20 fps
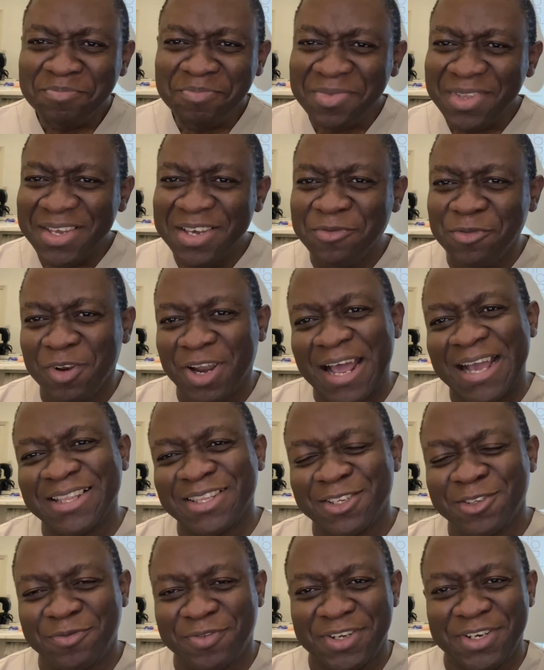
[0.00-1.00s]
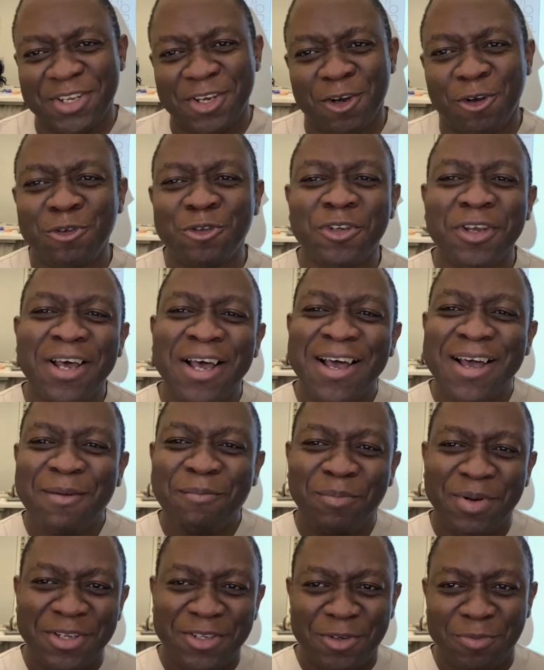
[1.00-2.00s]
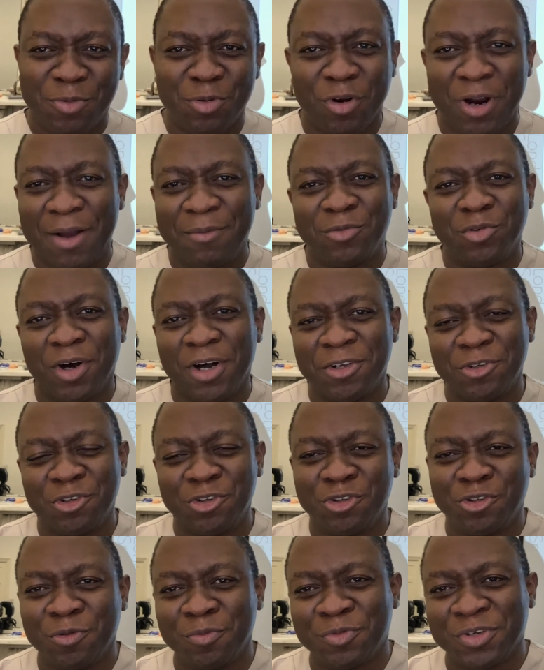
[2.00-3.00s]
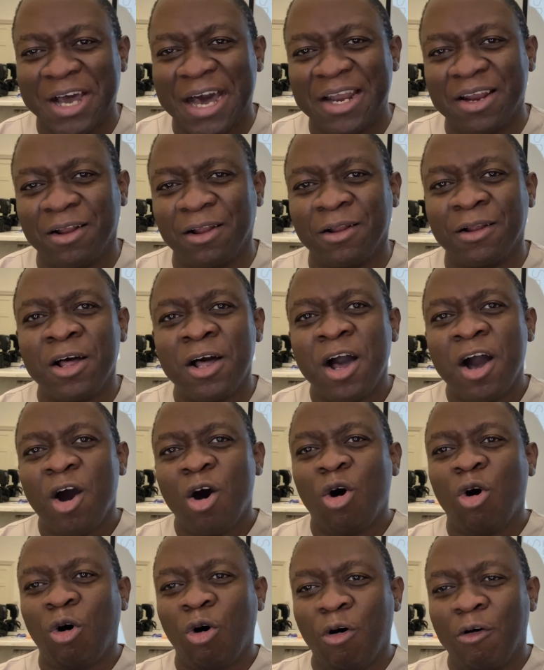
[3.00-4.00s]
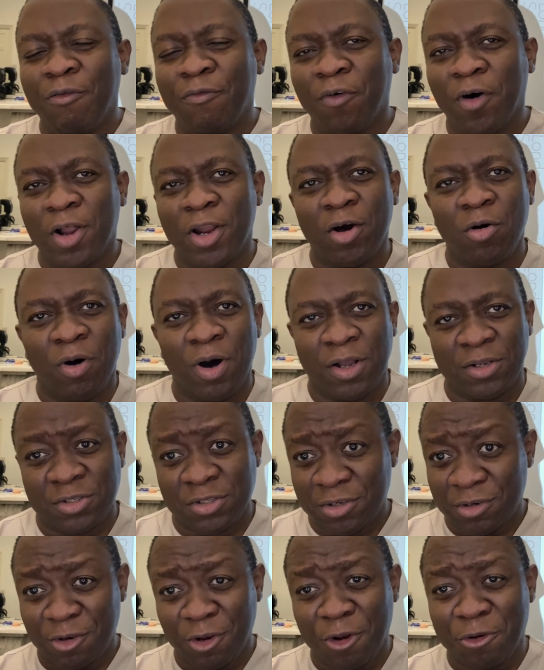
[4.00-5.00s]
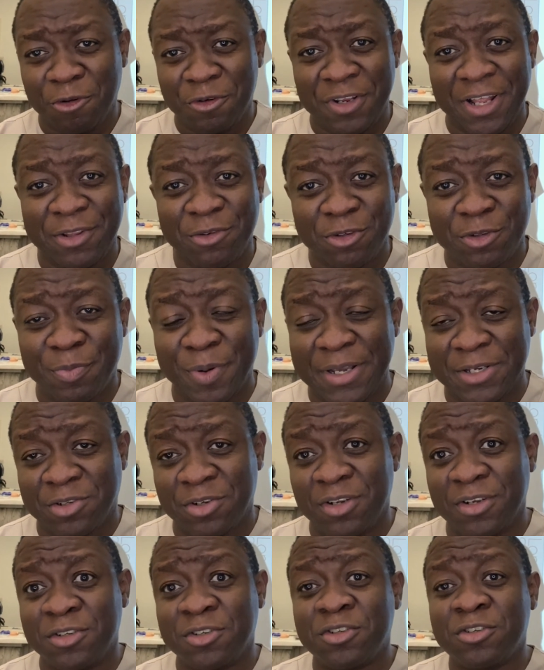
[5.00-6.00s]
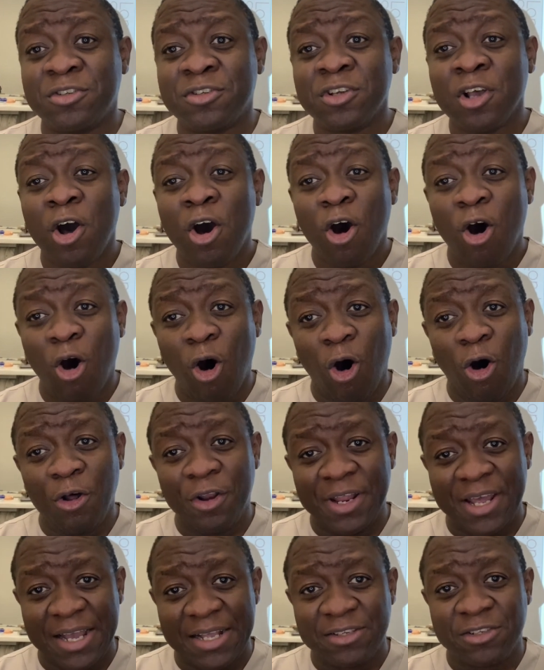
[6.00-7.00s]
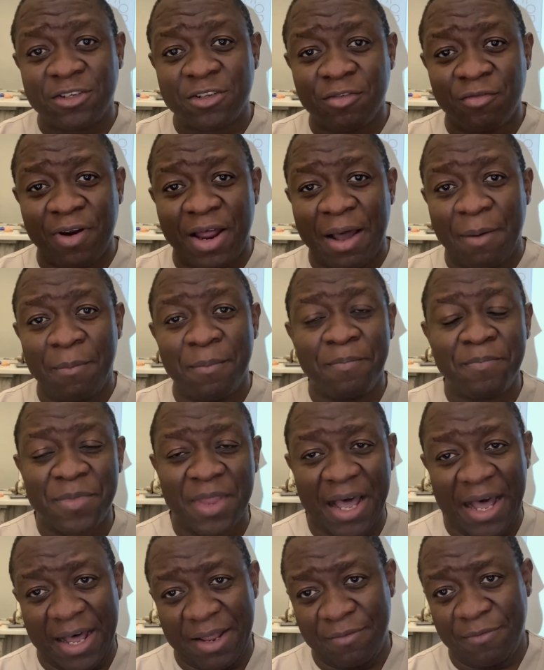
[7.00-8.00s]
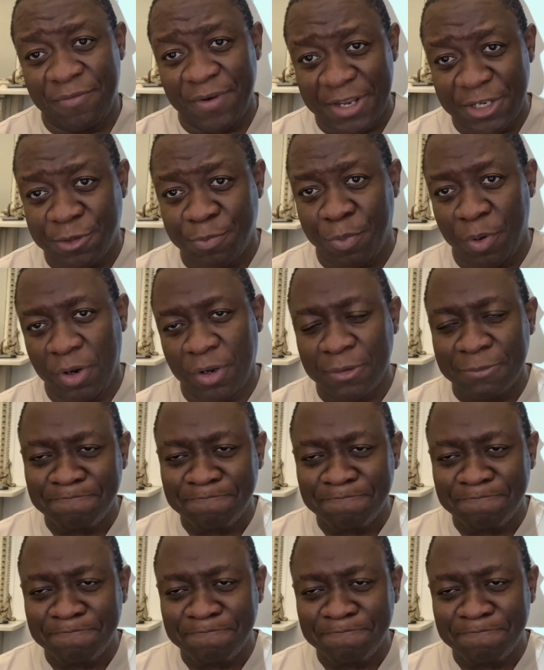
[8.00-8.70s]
If you like these videos, please subscribe to our YouTube channel or follow us, London Dental Specialists, on Instagram and Facebook.